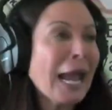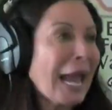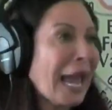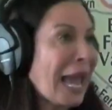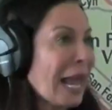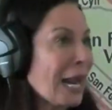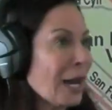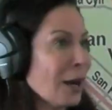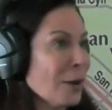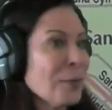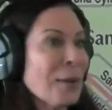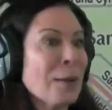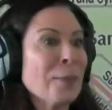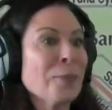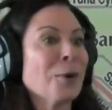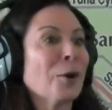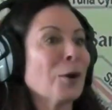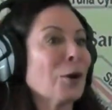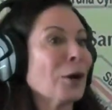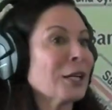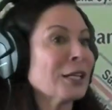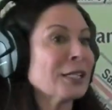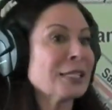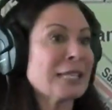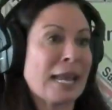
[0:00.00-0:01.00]
And I
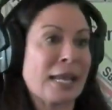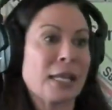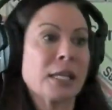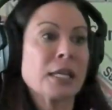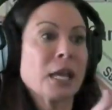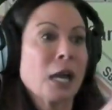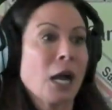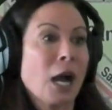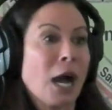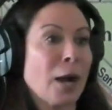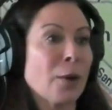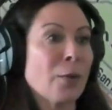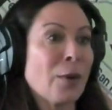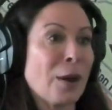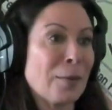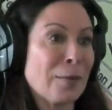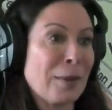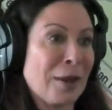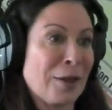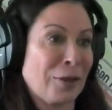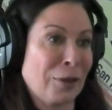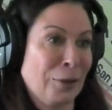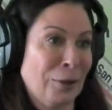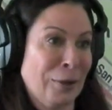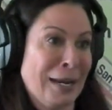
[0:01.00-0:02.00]
remember saying, I want
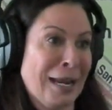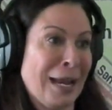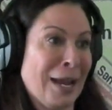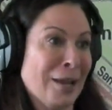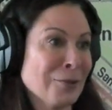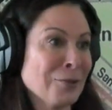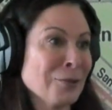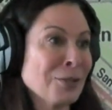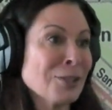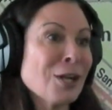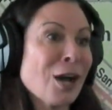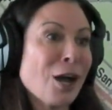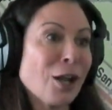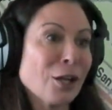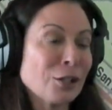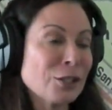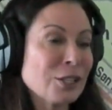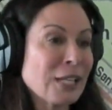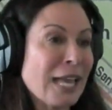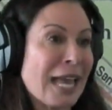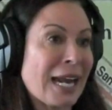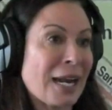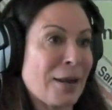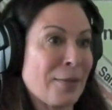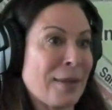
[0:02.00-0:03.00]
my
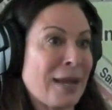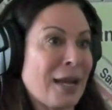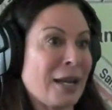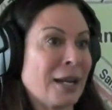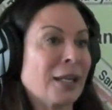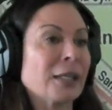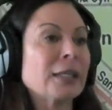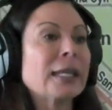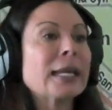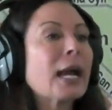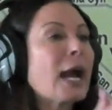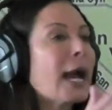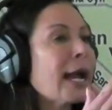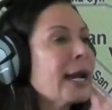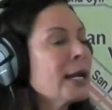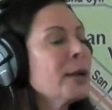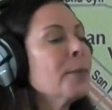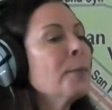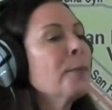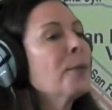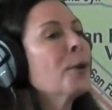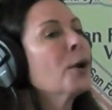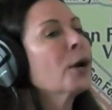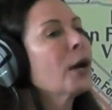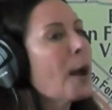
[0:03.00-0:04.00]
$300 and I'm out of it. Like, I
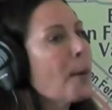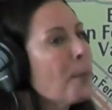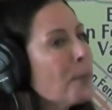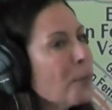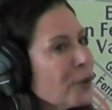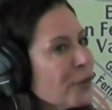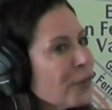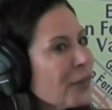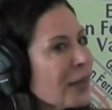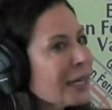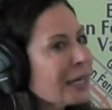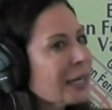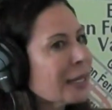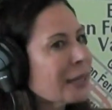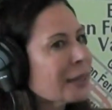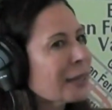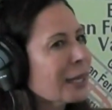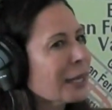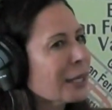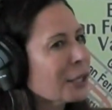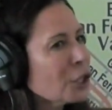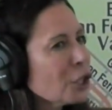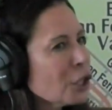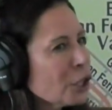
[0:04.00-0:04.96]
didn't put up with anything.